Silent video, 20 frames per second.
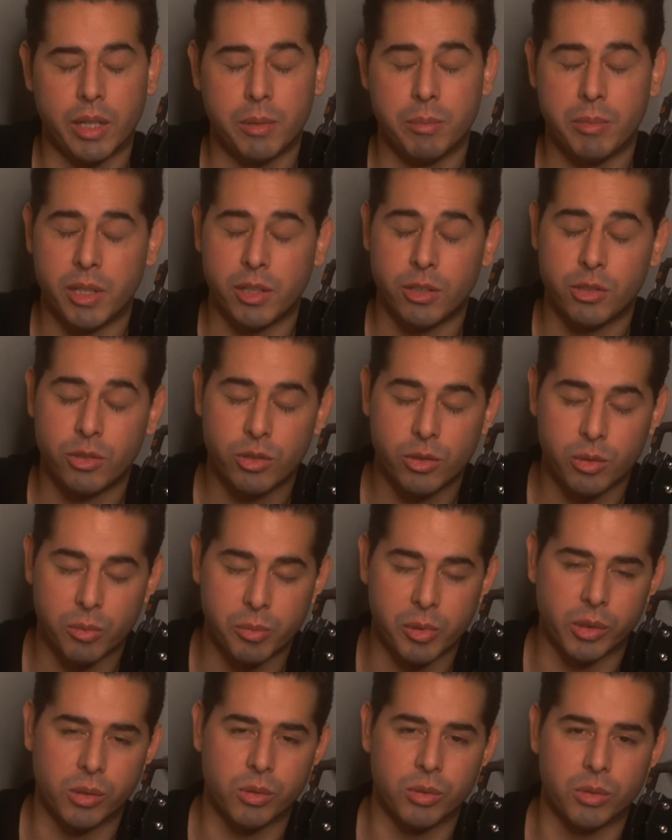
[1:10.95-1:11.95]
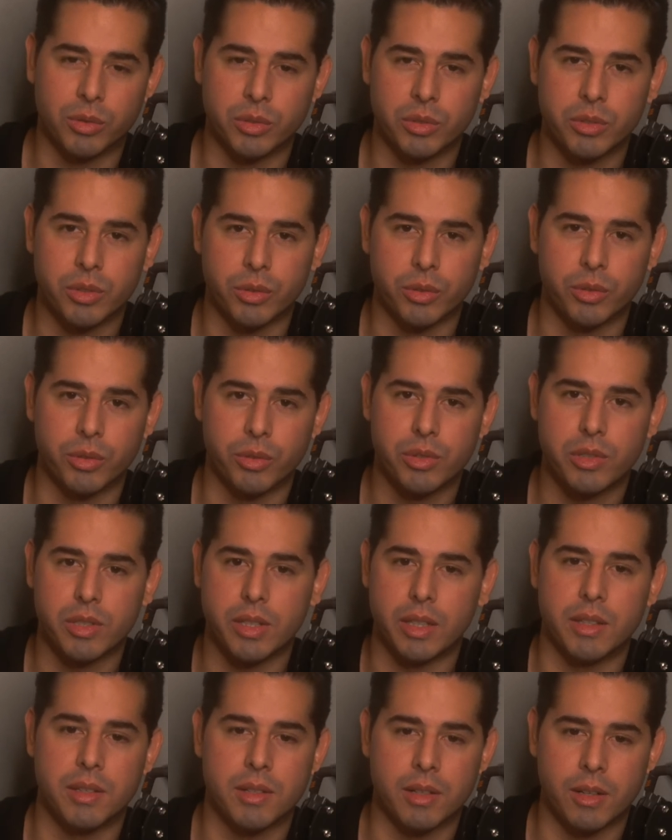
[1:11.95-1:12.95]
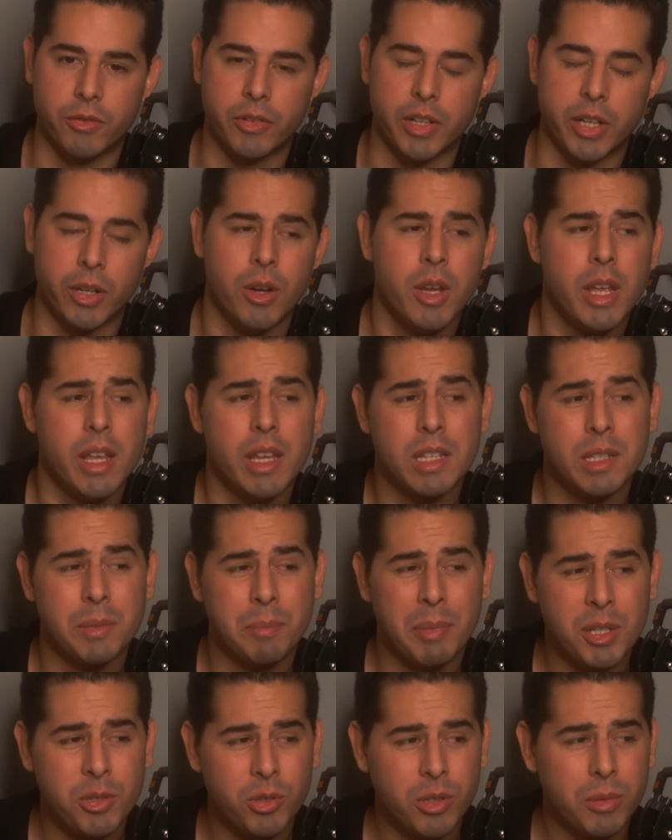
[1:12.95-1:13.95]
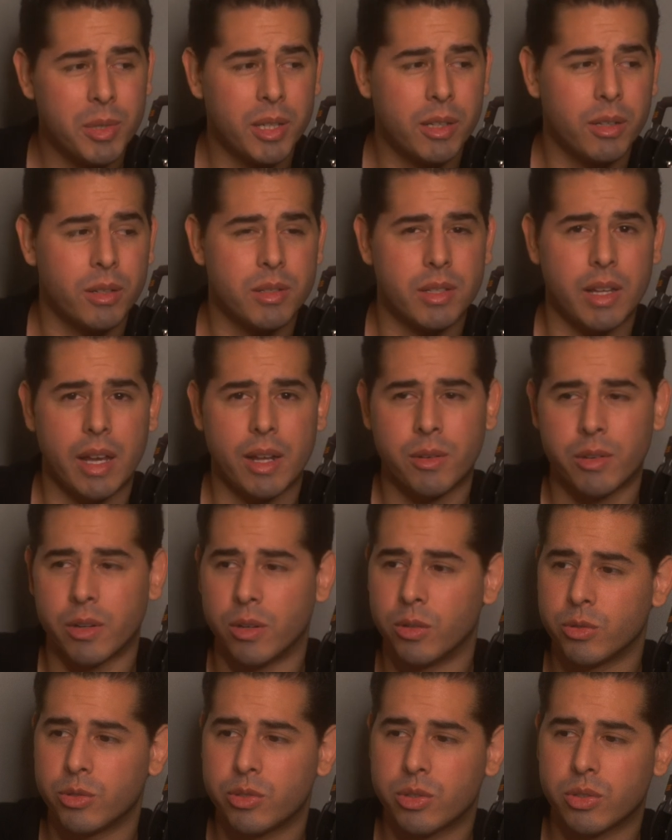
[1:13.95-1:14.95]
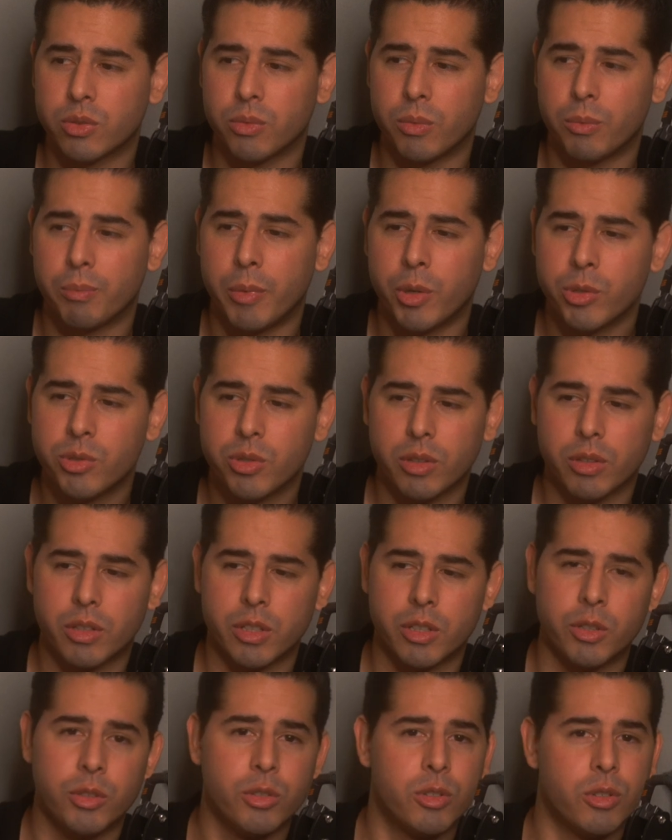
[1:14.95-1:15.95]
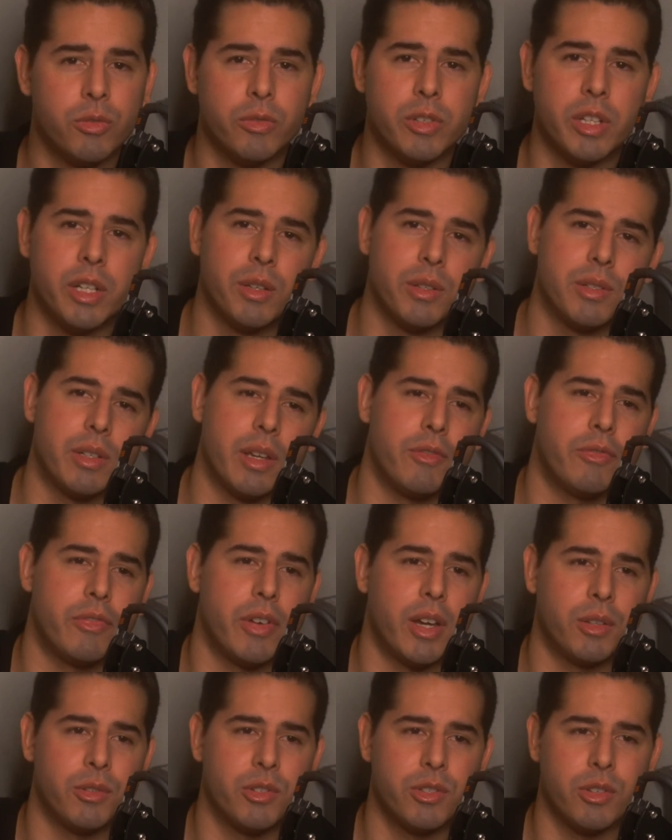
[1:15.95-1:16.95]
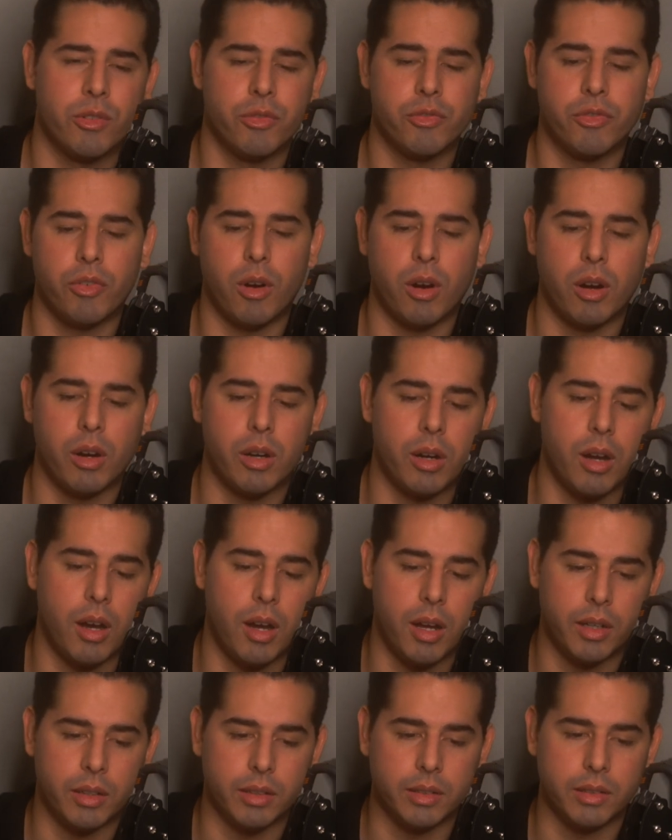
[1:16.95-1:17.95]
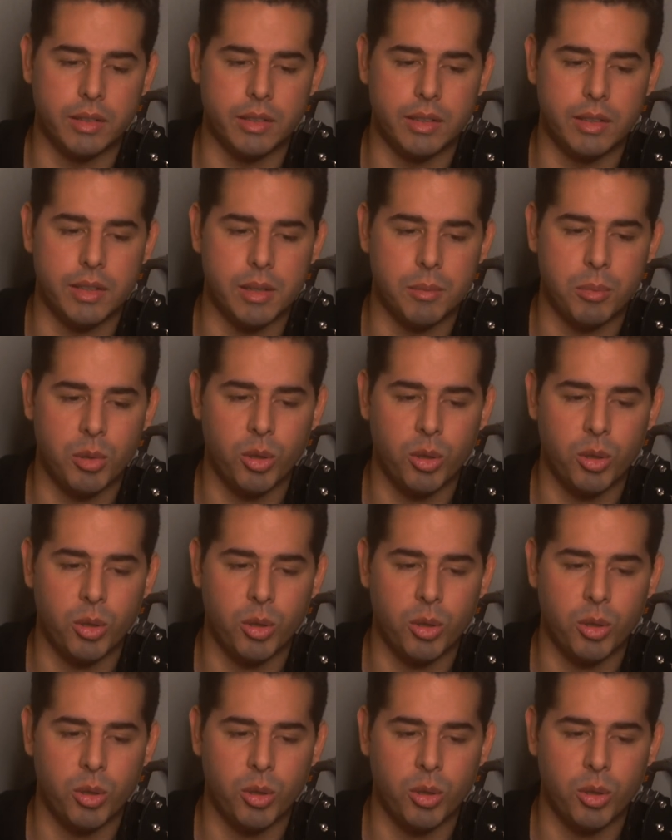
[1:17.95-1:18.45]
it'd be super cool to see this in a video, especially because, I don't know, most of the YouTube videos I've found so far on the